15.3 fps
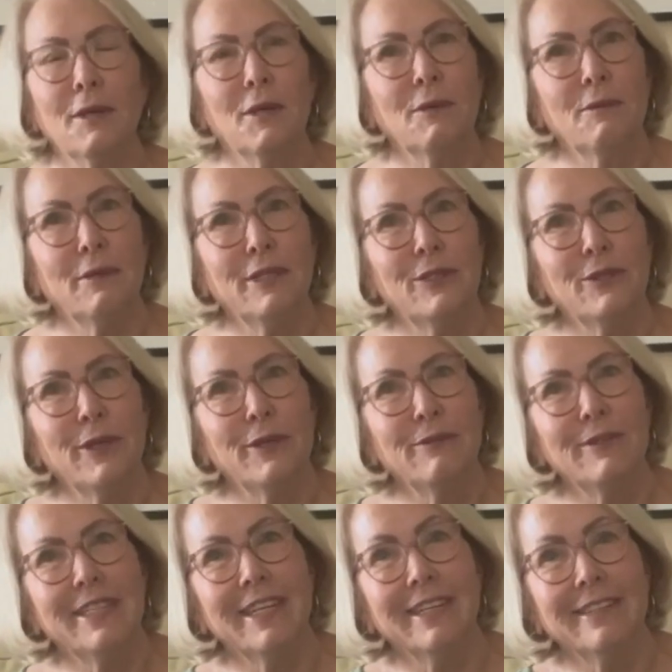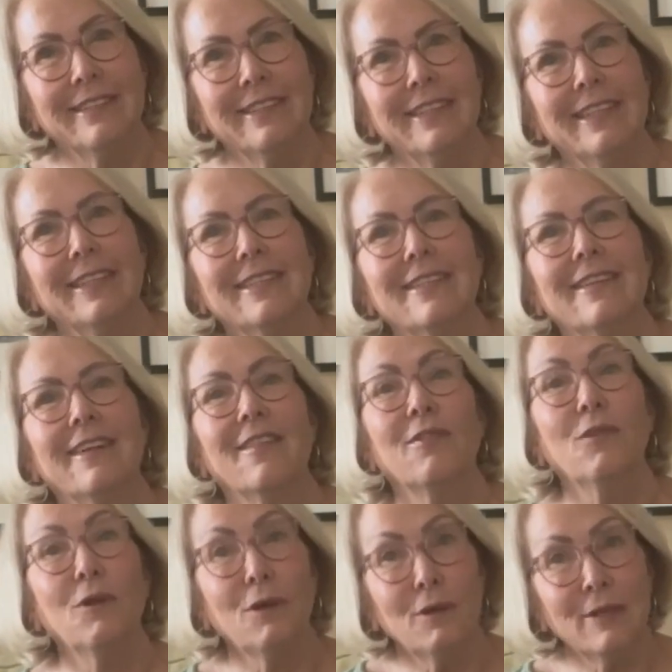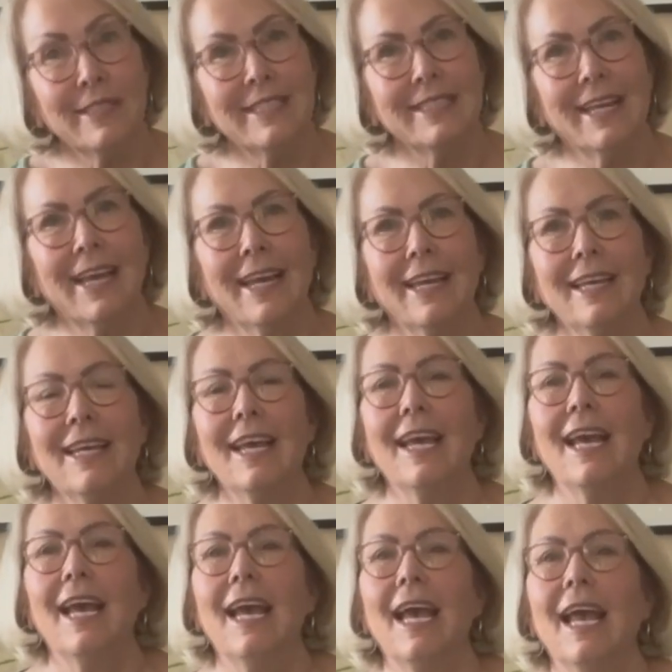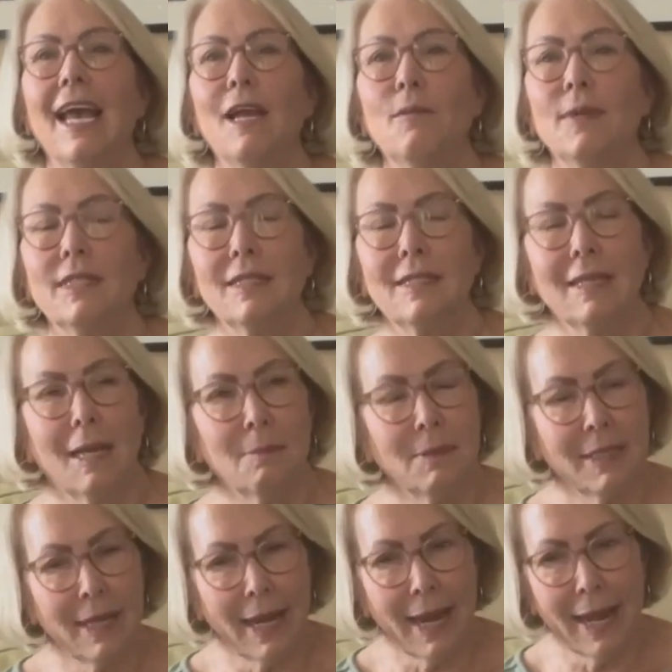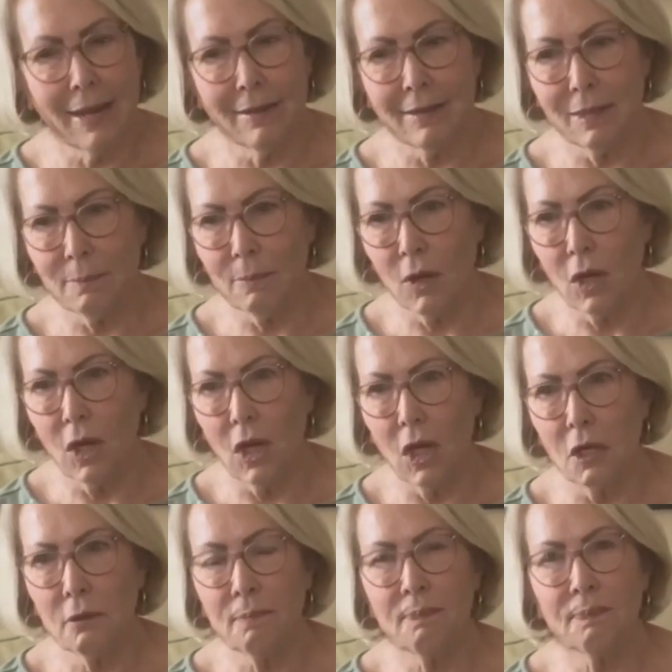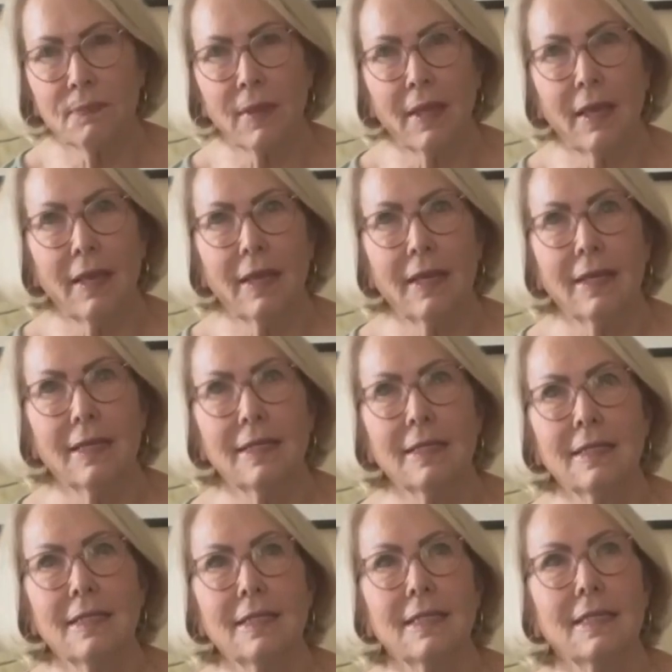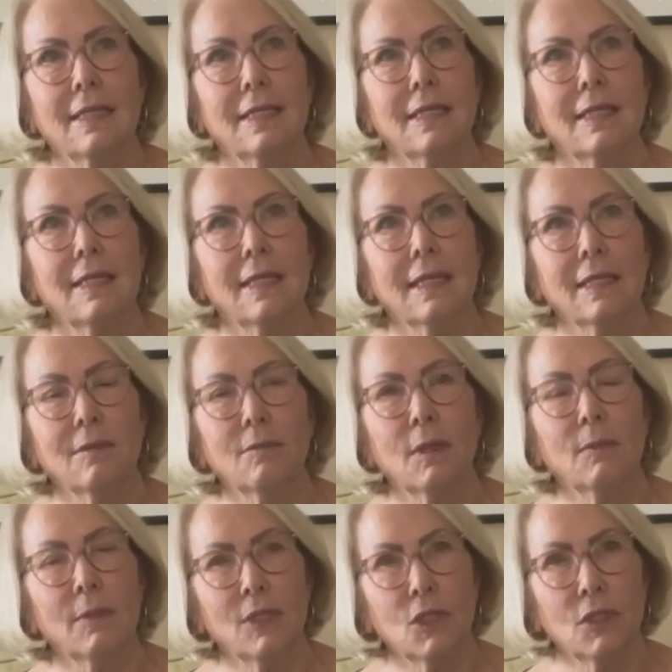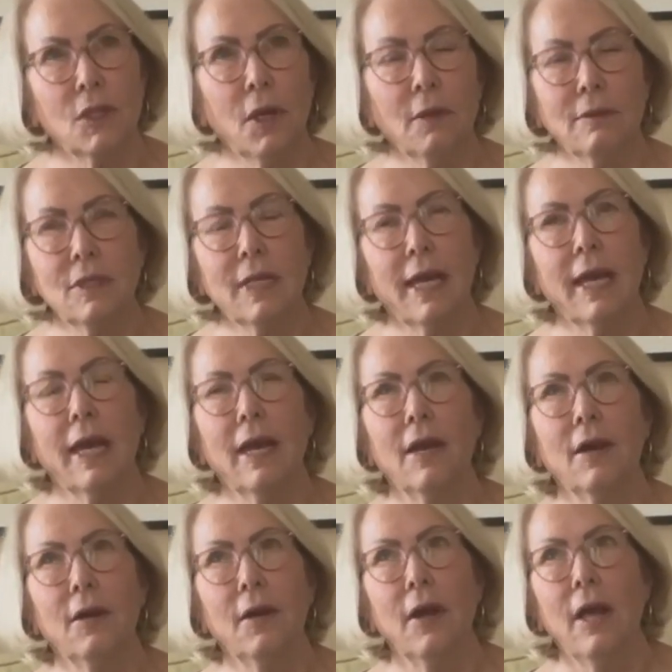we drove down there Thursday, and we stopped at an outlet mall, and then we went to the hotel,